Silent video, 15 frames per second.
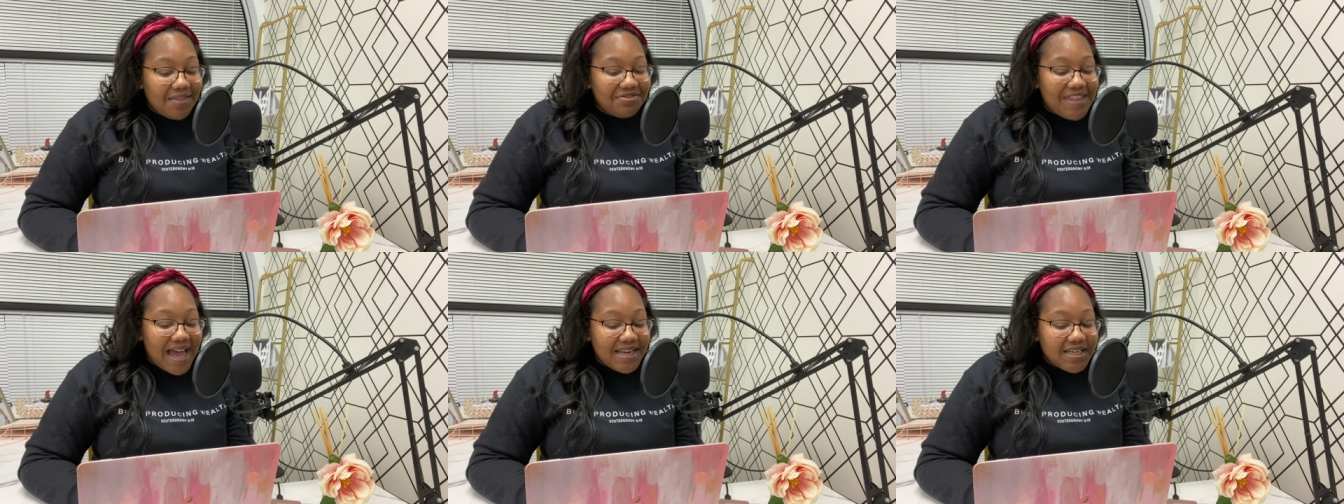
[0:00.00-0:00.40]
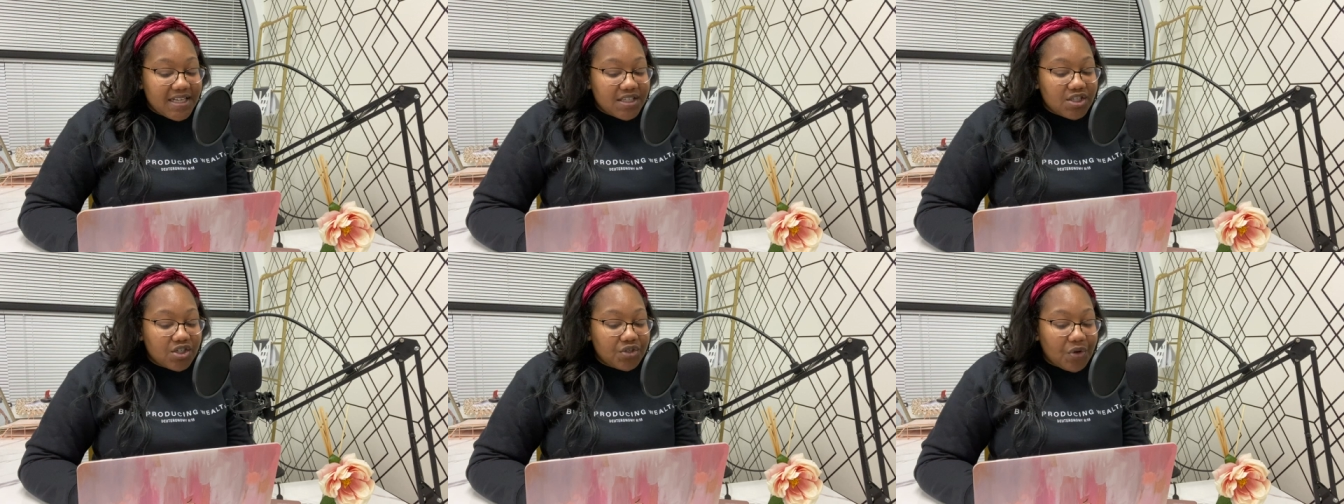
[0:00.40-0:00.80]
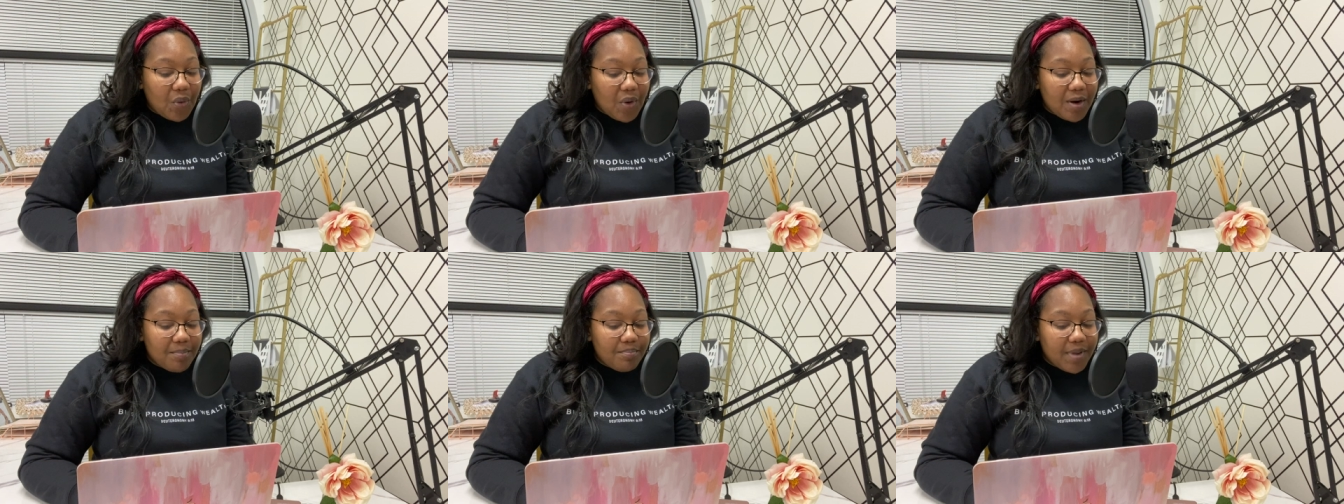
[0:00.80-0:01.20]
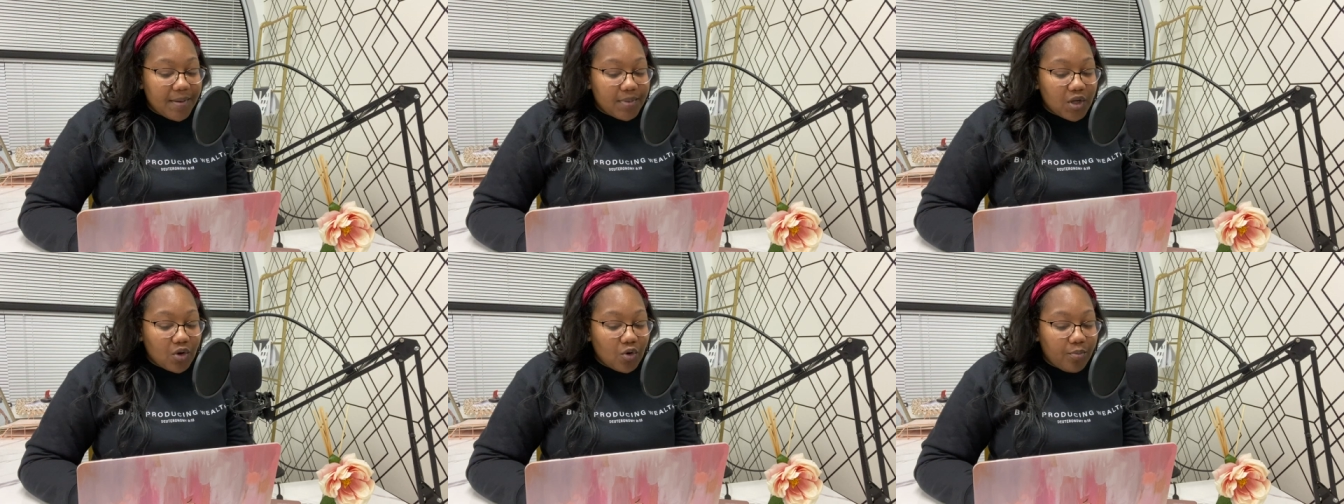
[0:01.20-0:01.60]
that distort
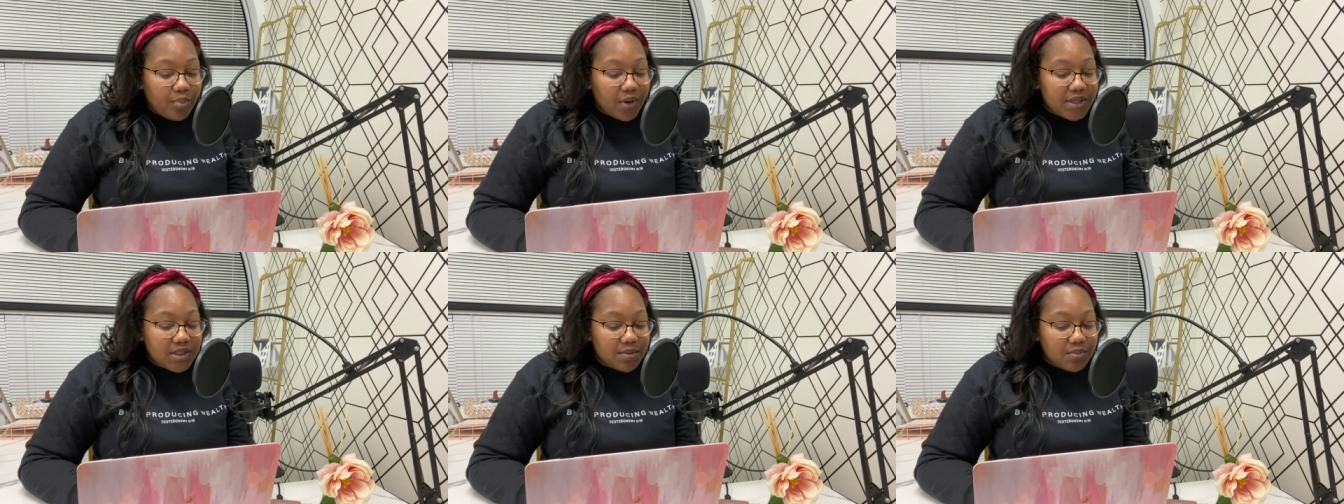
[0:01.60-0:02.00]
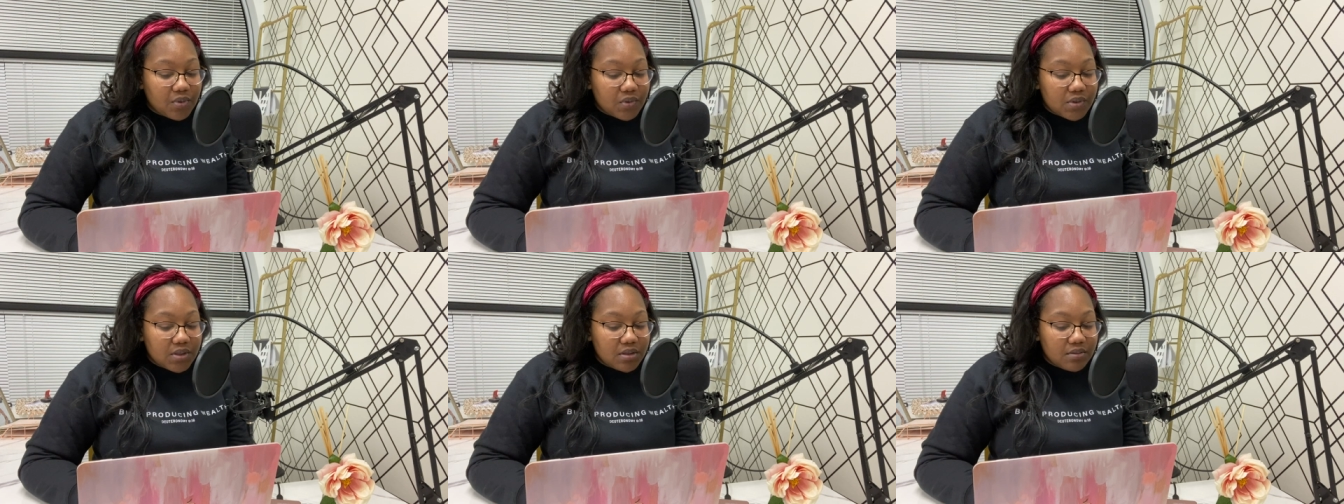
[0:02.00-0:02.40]
biblical principles.